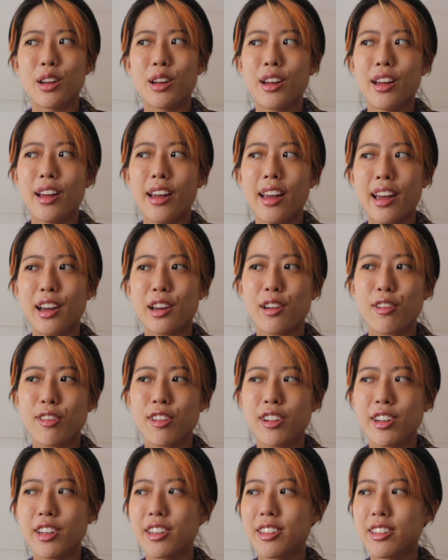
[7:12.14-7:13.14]

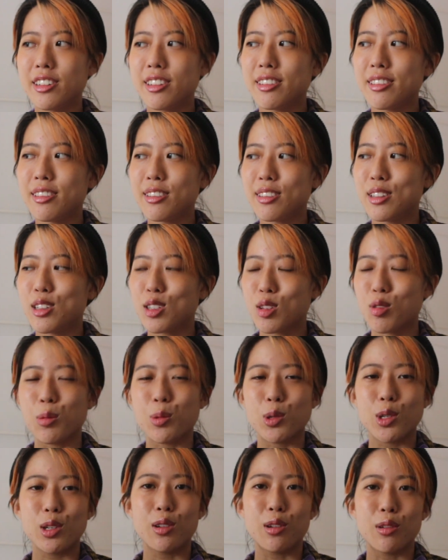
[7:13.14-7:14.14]
accurate
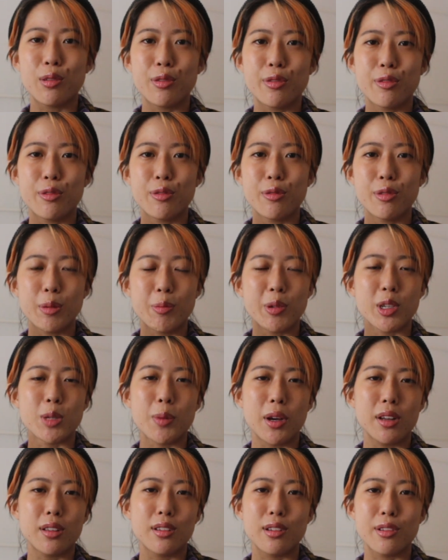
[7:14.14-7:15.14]
description of the
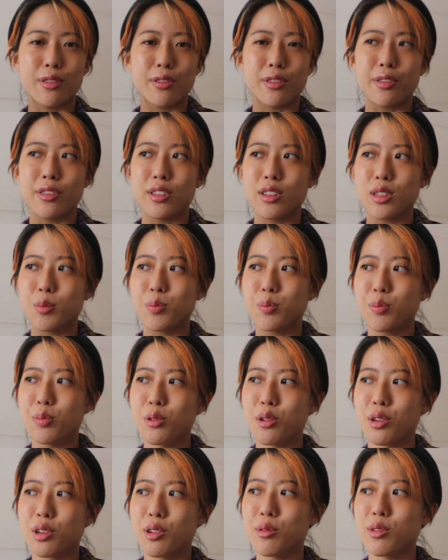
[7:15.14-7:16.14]
perspective of this
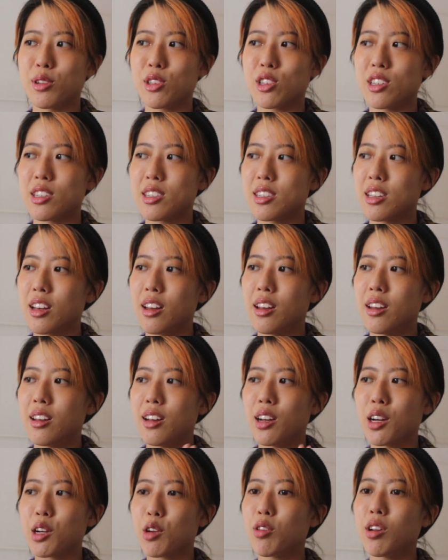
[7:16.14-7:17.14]
book, which is
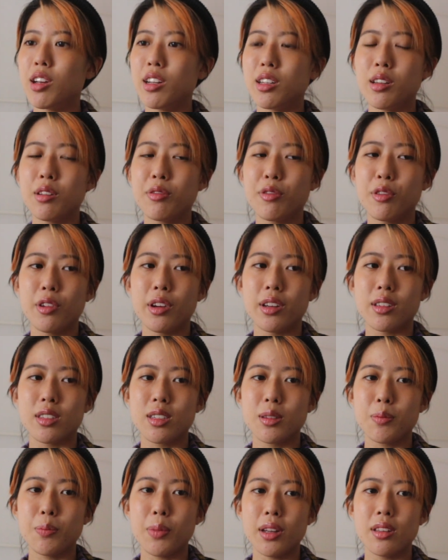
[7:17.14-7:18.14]
a creative who has
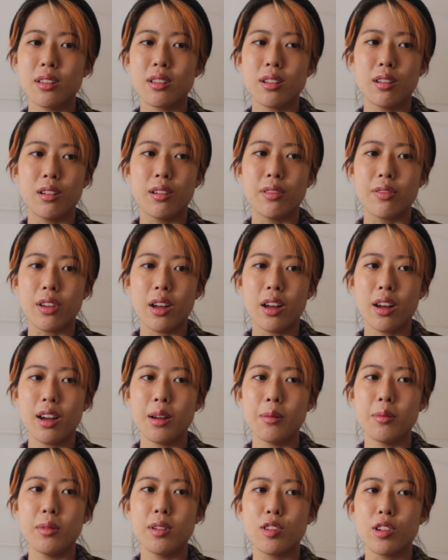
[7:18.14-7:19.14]
spent a lot of
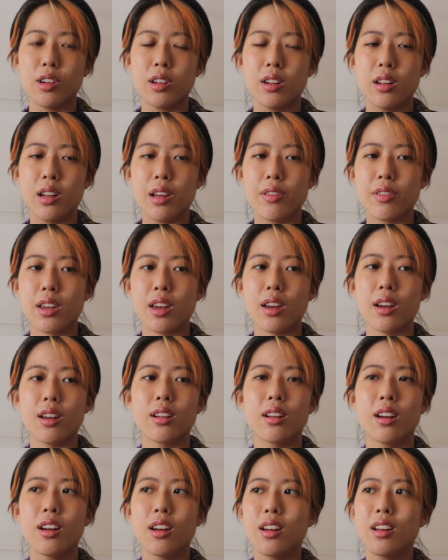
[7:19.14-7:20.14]
time trying to navigate
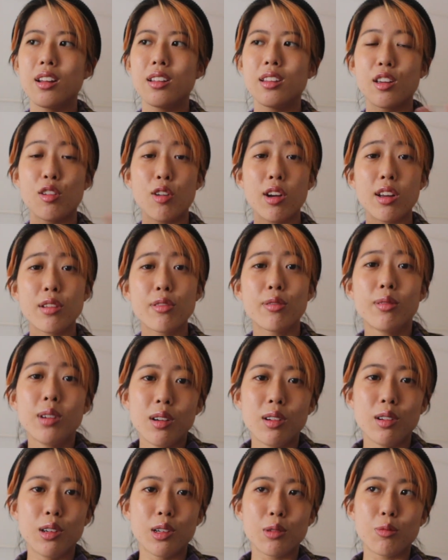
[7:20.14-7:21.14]
the creative
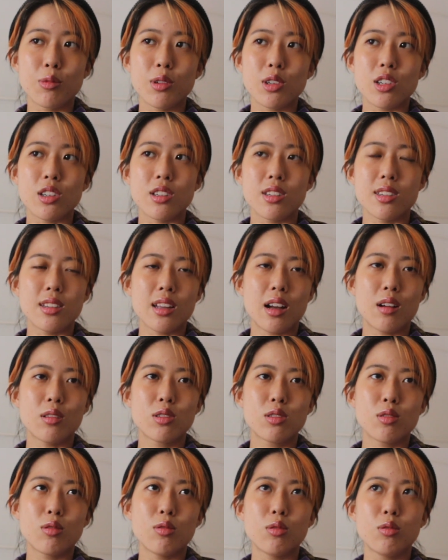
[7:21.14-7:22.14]
world, which is now
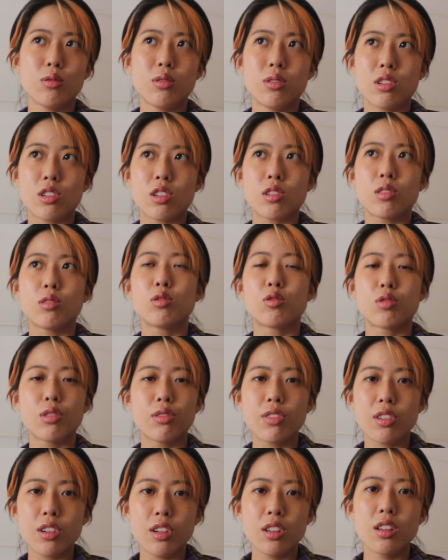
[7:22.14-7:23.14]
so digital
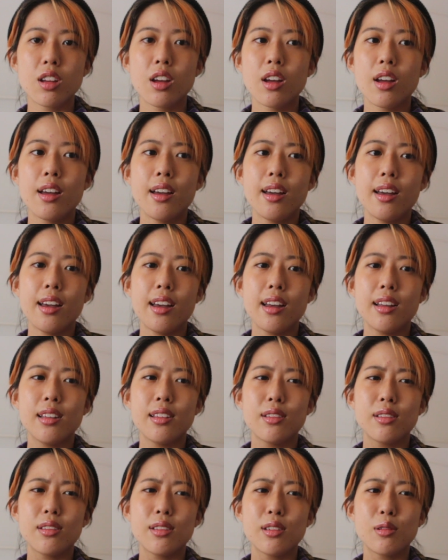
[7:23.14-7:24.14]
driven,
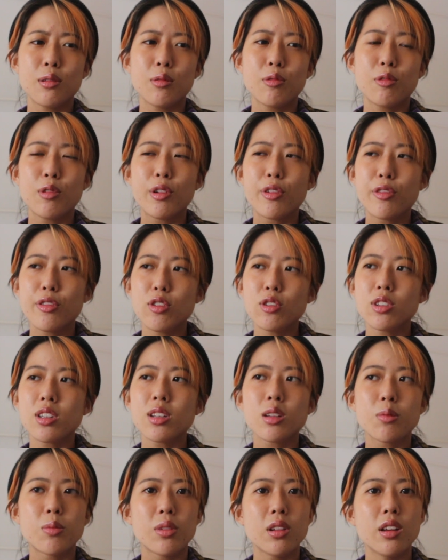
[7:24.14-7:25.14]
and refusing
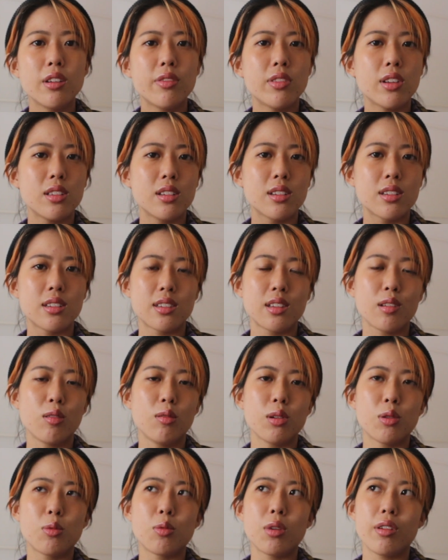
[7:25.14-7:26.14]
to believe that this is the
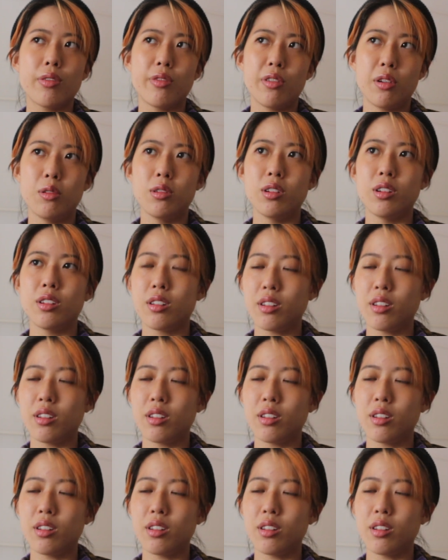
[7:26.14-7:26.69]
only way forward.